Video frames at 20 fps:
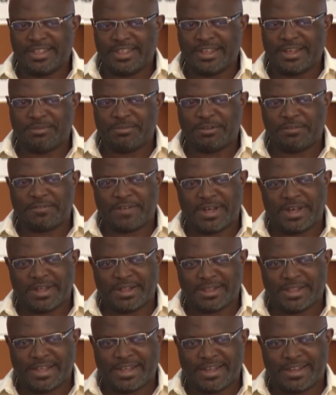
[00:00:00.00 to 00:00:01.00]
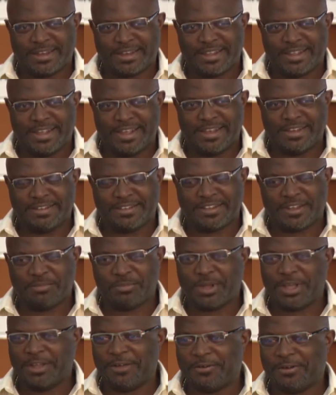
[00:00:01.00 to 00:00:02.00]
the fact that in
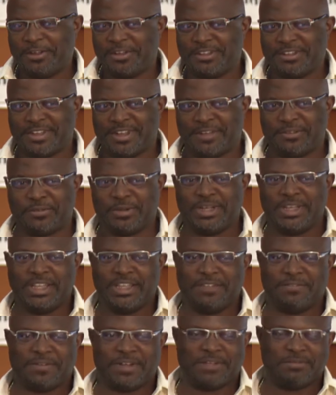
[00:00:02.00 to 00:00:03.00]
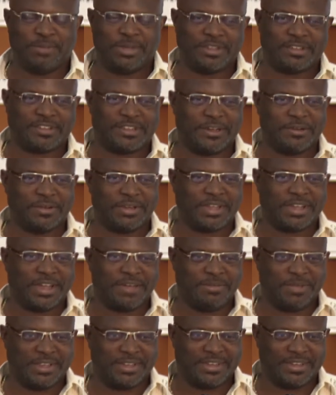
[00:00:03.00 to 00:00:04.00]
some areas that relief had been slow in
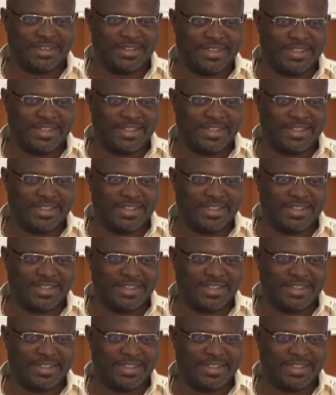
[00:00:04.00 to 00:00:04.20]
coming.